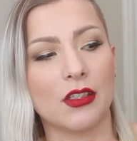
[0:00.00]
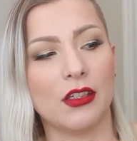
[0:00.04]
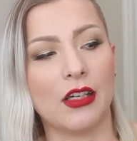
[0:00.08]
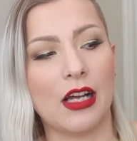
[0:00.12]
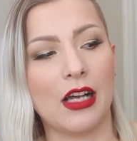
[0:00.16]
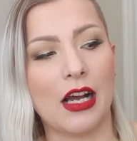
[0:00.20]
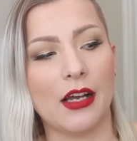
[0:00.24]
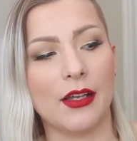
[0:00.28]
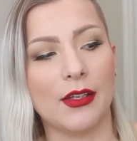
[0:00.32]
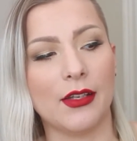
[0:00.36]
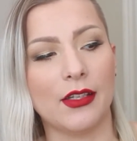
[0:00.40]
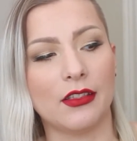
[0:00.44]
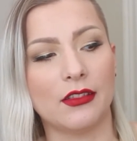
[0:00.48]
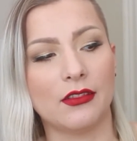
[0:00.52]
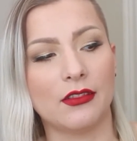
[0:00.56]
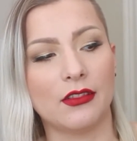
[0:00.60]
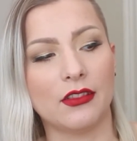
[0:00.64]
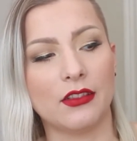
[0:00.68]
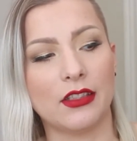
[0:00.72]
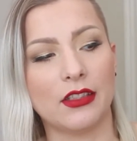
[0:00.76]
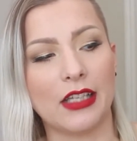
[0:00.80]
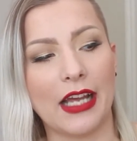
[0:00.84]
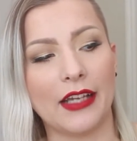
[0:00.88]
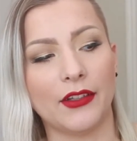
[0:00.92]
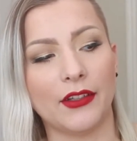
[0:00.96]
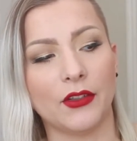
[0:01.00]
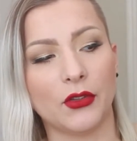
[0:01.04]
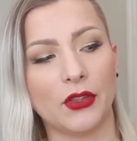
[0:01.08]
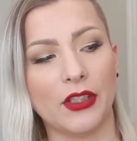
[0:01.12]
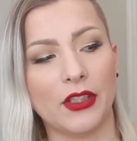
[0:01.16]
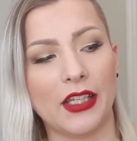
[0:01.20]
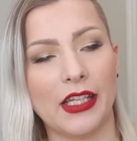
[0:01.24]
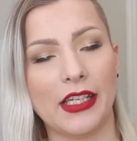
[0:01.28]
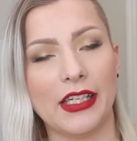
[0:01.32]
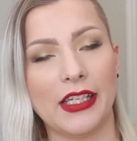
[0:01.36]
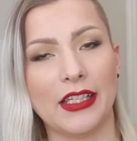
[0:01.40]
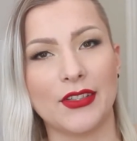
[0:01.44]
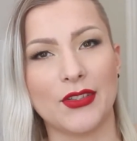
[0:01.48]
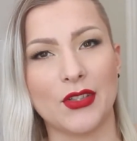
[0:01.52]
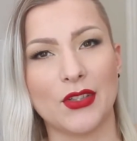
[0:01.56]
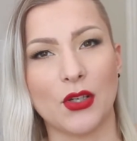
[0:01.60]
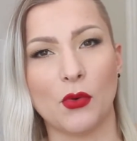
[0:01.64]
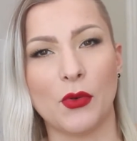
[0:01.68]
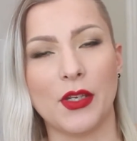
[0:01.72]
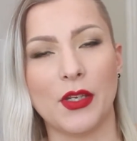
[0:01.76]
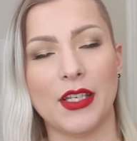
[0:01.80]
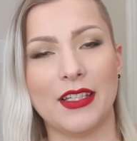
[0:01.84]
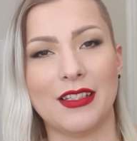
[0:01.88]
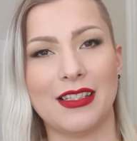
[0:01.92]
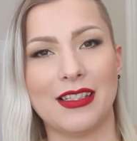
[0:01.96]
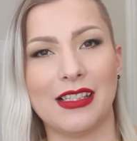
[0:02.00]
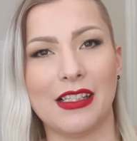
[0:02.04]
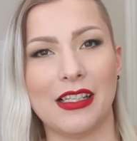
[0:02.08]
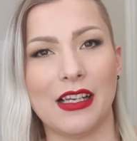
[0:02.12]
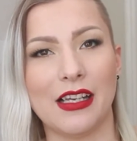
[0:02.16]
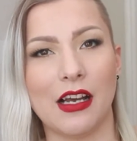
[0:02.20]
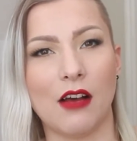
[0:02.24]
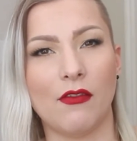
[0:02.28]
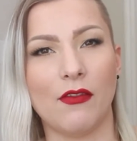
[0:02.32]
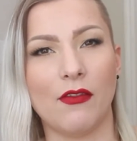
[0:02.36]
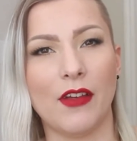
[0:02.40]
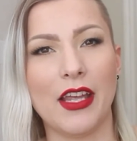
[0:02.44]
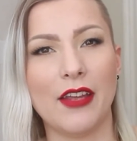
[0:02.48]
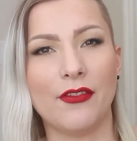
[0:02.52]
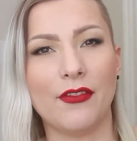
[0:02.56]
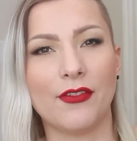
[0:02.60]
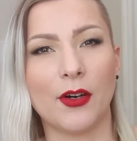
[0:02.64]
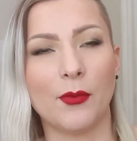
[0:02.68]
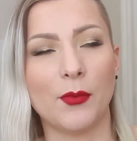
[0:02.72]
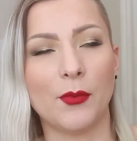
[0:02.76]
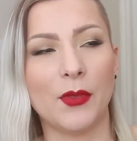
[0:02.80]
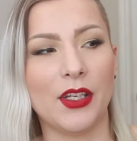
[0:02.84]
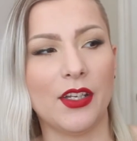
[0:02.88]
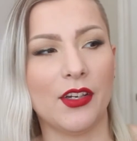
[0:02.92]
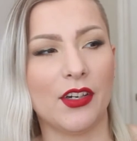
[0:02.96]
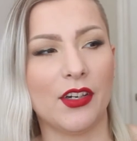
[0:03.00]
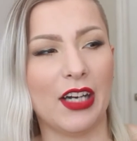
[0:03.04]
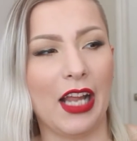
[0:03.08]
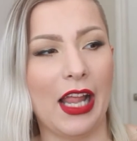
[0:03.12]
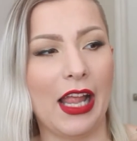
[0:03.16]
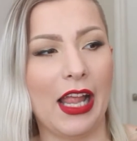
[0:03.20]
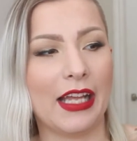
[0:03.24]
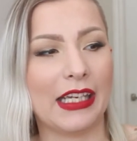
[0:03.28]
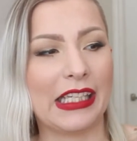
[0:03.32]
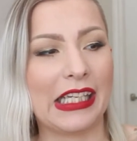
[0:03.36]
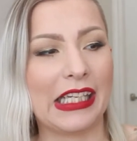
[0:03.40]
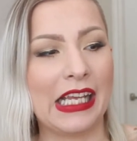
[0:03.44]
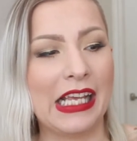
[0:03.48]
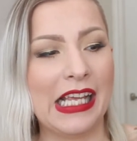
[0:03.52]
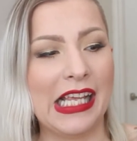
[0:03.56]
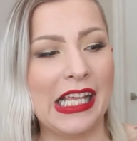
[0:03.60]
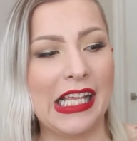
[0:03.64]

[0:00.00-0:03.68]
I cannot get it so easily away from here and